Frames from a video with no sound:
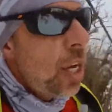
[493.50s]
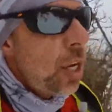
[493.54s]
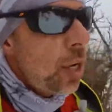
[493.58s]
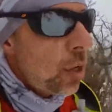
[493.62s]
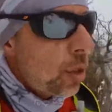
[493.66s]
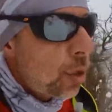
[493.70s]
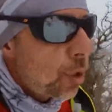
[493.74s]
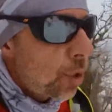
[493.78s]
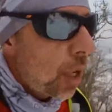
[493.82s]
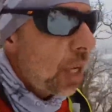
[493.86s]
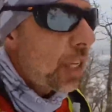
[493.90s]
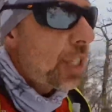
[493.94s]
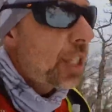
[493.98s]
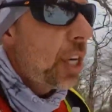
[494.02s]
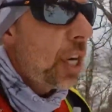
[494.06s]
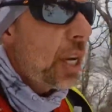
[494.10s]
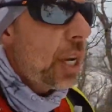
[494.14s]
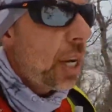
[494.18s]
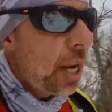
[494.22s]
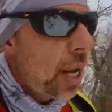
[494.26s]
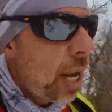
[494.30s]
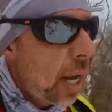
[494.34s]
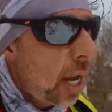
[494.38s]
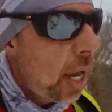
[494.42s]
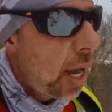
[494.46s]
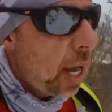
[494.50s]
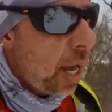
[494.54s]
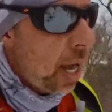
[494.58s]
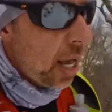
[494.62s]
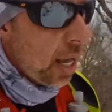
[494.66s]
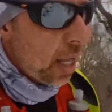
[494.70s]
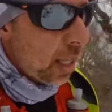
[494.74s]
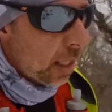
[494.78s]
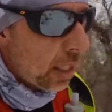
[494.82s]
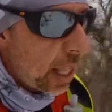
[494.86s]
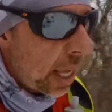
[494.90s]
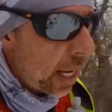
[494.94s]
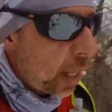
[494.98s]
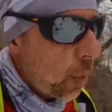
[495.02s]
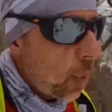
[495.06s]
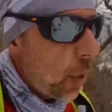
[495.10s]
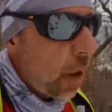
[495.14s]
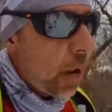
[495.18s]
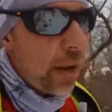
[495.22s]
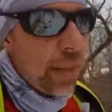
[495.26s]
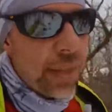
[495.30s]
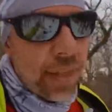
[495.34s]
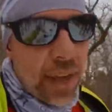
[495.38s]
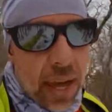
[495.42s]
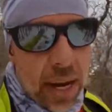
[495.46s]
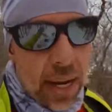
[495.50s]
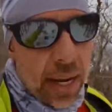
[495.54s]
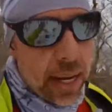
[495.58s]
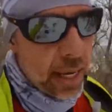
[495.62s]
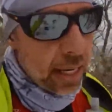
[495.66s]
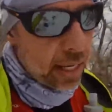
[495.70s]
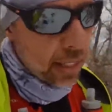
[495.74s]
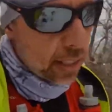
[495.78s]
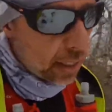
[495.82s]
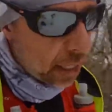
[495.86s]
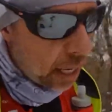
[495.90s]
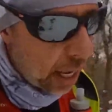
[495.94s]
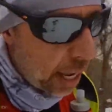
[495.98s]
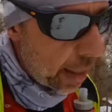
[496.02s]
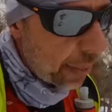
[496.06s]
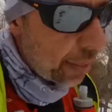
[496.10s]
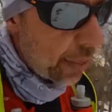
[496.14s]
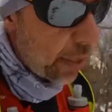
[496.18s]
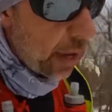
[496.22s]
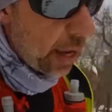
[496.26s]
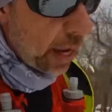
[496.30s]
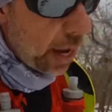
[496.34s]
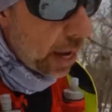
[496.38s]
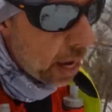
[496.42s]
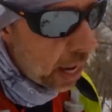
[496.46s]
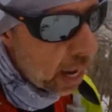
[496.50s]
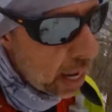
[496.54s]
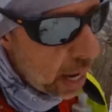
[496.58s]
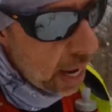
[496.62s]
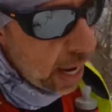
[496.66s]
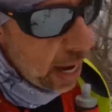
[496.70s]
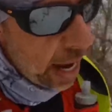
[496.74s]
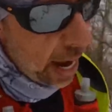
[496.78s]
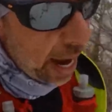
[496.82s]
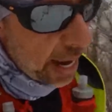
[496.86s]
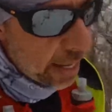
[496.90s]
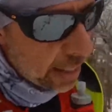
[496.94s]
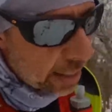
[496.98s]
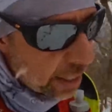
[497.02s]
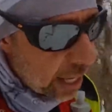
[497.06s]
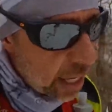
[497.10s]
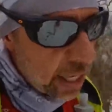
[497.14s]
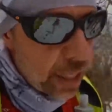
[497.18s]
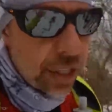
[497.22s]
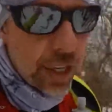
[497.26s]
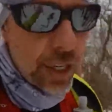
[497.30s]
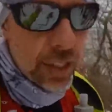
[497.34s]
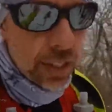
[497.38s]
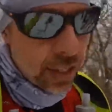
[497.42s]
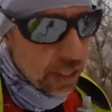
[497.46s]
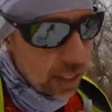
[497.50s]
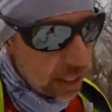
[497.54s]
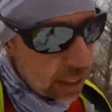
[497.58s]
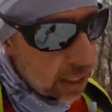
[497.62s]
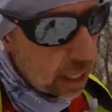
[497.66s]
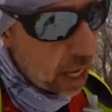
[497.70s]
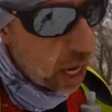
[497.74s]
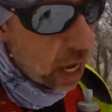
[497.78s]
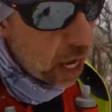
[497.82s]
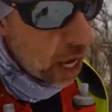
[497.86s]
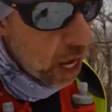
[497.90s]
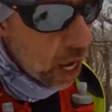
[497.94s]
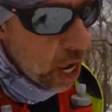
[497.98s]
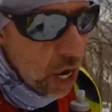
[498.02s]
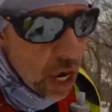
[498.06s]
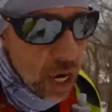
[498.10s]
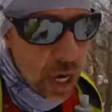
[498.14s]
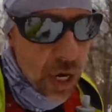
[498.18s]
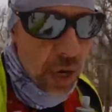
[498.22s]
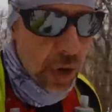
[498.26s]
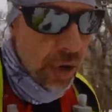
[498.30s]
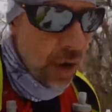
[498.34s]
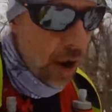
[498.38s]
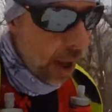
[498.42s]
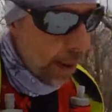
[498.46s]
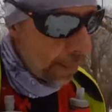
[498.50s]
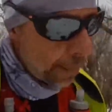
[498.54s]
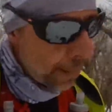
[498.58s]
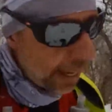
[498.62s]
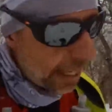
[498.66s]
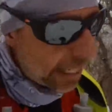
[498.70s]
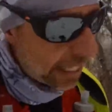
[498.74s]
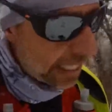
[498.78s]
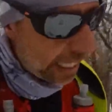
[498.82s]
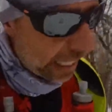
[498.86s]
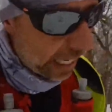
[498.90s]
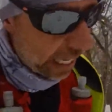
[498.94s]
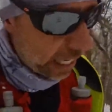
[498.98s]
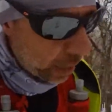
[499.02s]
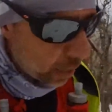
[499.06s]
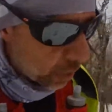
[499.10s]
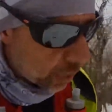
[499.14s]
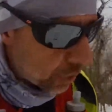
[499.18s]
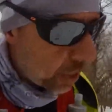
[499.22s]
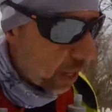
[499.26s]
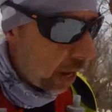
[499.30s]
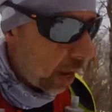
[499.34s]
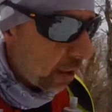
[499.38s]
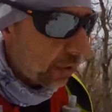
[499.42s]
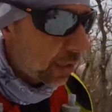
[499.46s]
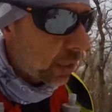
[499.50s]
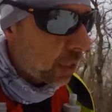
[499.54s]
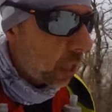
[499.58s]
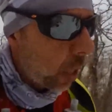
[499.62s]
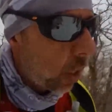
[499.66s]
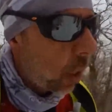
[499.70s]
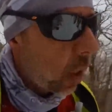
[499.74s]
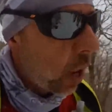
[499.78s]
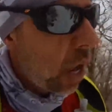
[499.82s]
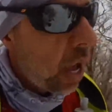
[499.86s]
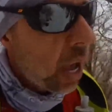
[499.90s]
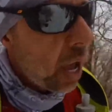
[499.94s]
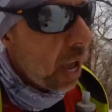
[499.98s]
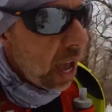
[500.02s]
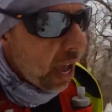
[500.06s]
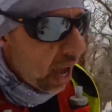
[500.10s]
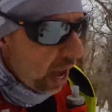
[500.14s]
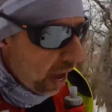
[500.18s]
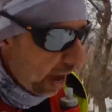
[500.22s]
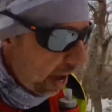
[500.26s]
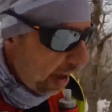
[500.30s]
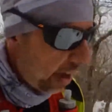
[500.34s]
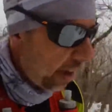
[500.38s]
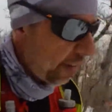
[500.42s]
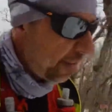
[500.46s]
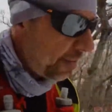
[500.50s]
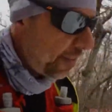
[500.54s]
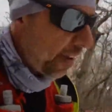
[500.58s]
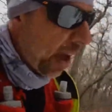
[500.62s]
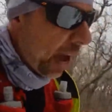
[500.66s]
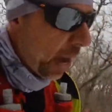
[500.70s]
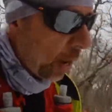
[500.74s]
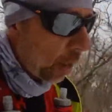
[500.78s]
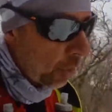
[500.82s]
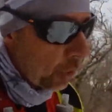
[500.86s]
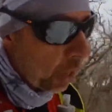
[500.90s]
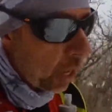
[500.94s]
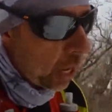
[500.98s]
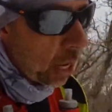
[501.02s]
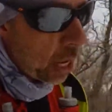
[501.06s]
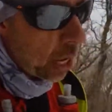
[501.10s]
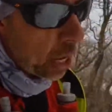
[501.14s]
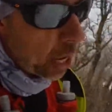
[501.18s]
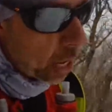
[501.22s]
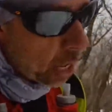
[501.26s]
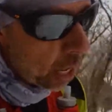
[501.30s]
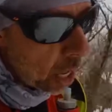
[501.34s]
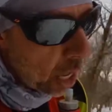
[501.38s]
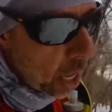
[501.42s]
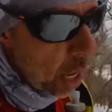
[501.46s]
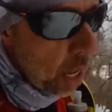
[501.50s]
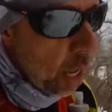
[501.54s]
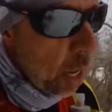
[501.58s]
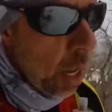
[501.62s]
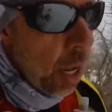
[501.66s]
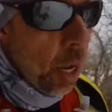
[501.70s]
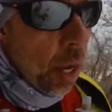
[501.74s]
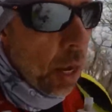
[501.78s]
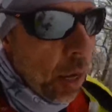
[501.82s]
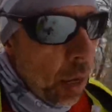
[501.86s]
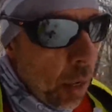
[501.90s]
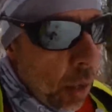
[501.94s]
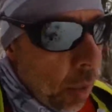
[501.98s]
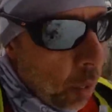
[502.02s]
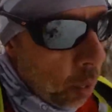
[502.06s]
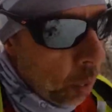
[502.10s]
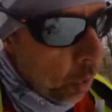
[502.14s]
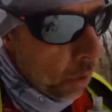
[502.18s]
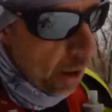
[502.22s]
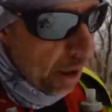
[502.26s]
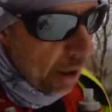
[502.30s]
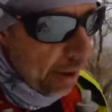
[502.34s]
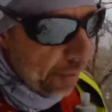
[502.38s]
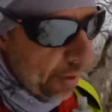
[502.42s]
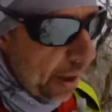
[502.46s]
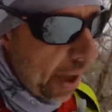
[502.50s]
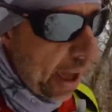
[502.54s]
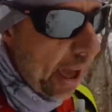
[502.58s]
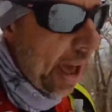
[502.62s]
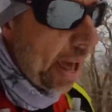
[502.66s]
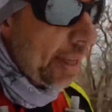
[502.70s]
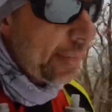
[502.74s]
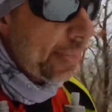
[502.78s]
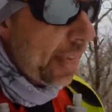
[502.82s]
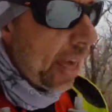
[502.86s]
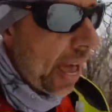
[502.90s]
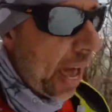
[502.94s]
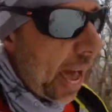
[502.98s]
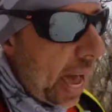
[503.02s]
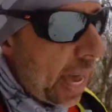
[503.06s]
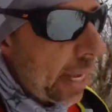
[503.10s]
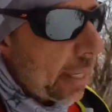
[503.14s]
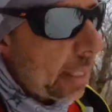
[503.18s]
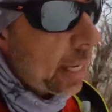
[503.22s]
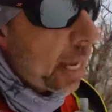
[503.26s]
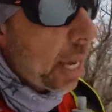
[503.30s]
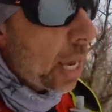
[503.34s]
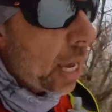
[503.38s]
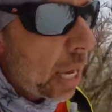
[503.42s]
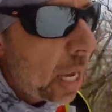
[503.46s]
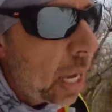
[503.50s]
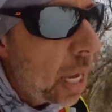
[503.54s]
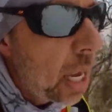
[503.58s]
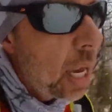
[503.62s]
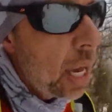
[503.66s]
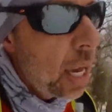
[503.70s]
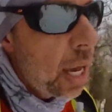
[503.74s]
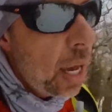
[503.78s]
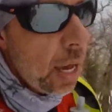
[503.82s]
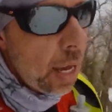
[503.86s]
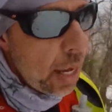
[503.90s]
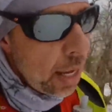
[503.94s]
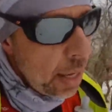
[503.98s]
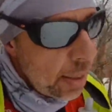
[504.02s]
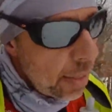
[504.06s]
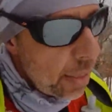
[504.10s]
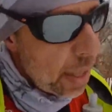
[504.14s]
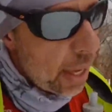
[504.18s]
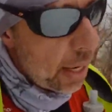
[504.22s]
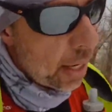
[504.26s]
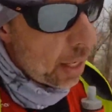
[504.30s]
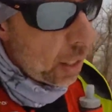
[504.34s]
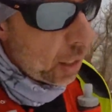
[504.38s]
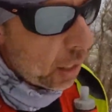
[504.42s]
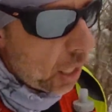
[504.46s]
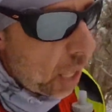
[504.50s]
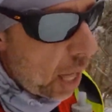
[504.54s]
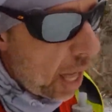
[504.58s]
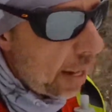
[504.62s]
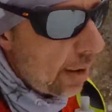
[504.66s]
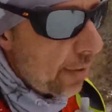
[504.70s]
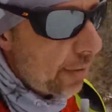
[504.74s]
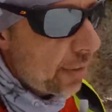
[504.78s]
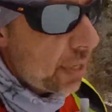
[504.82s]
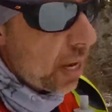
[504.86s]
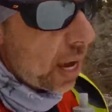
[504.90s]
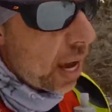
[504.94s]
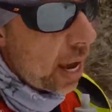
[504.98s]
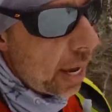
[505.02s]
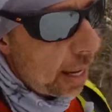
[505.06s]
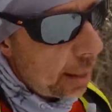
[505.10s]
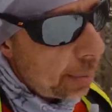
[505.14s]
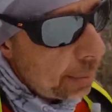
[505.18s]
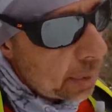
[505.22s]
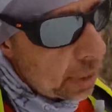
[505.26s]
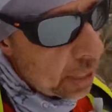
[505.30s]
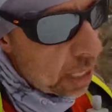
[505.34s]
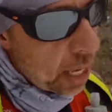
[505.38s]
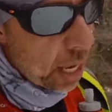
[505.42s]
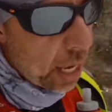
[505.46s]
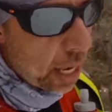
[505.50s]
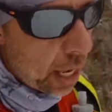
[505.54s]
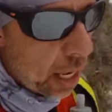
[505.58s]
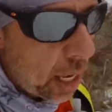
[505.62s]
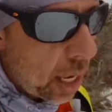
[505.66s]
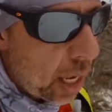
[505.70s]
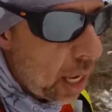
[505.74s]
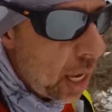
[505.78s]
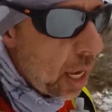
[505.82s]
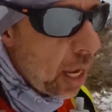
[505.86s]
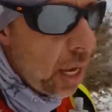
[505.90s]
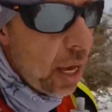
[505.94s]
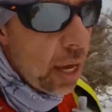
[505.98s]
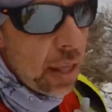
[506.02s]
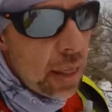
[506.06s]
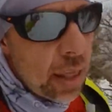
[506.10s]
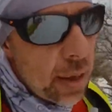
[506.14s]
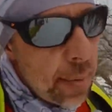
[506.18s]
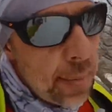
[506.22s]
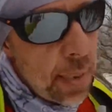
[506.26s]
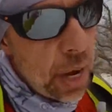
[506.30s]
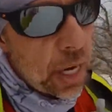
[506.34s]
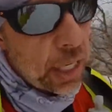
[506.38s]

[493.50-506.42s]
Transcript: nutrition liquid that is at the aid stations is you're not mixing it yourself. So I have found when I've had that a lot of times the